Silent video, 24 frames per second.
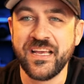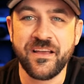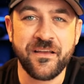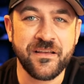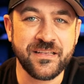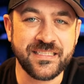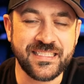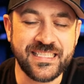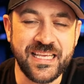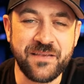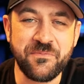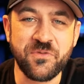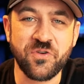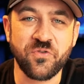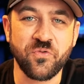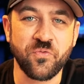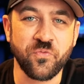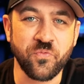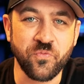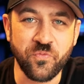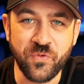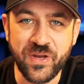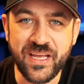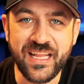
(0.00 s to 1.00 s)
It seemed
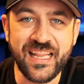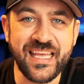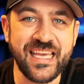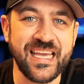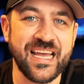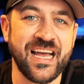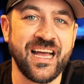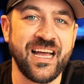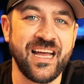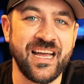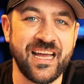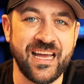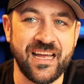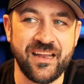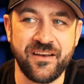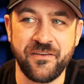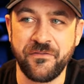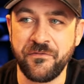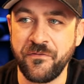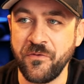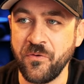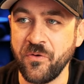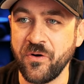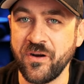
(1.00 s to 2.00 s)
really odd
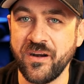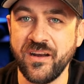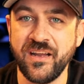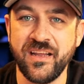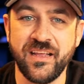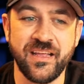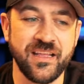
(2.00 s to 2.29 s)
for